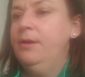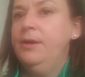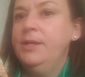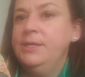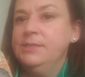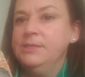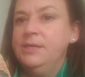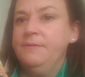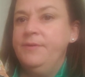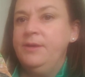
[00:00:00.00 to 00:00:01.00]
and he's
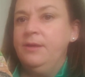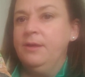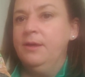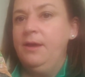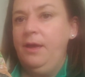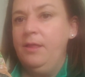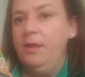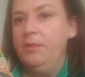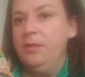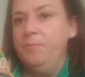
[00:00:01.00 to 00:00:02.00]
giving
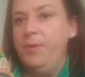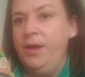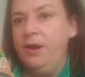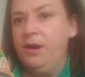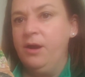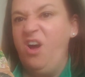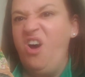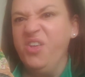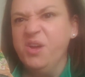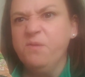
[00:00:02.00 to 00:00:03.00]
the bear
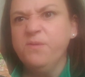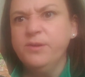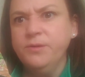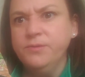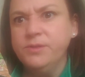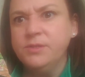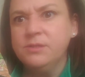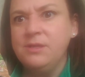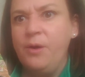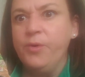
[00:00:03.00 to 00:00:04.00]
all the roots
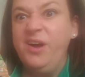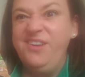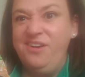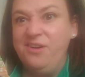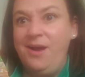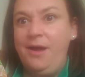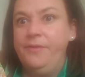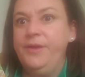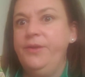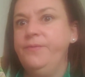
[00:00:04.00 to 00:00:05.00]
that were underground
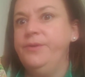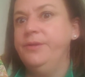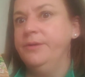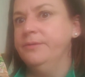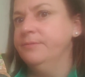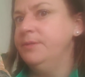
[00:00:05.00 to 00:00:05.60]
that you don't